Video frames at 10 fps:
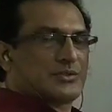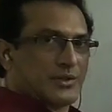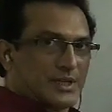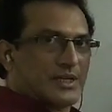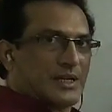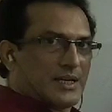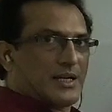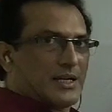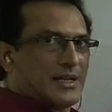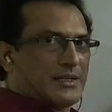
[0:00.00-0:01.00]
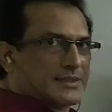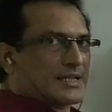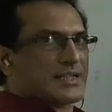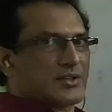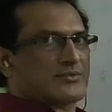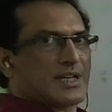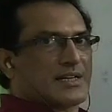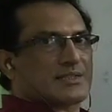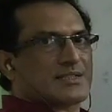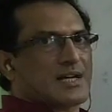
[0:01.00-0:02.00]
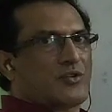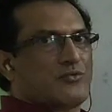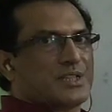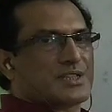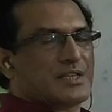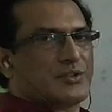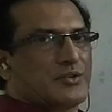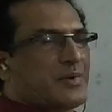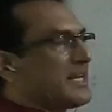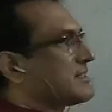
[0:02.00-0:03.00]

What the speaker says: So in such kind of sentences, how we change the